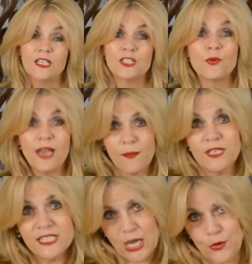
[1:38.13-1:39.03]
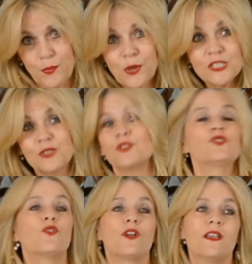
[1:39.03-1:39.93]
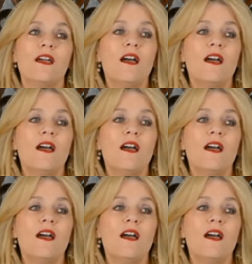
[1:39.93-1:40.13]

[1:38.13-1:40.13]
So allow me to tell you a personal story.